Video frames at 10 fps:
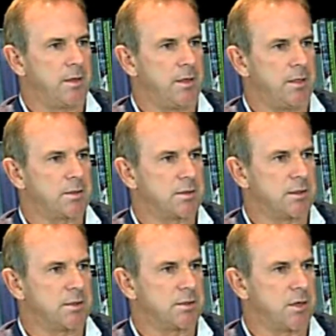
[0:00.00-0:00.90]

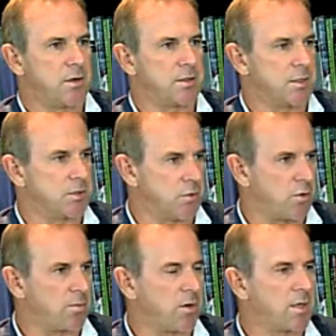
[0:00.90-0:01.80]
it's going to see
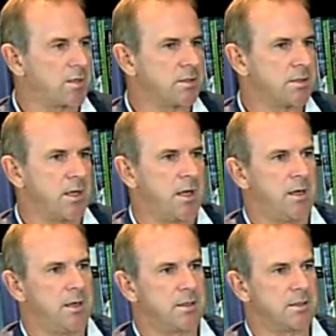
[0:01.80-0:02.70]
stronger prices,
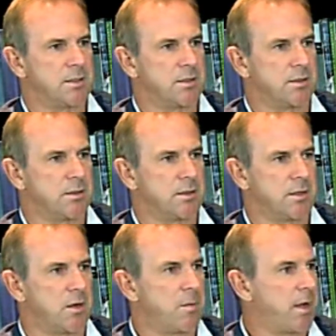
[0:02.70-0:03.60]
and it's
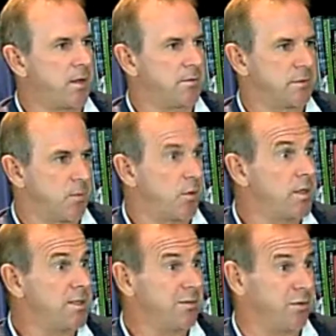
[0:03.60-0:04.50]
going to make it somewhat
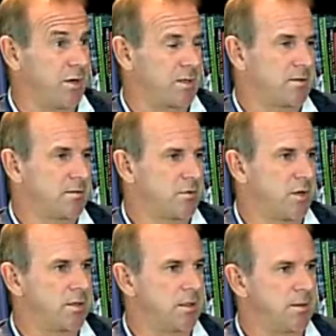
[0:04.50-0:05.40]
easier for us,
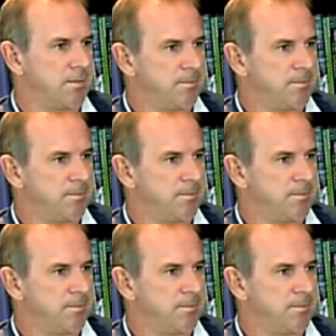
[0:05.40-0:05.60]
strangely.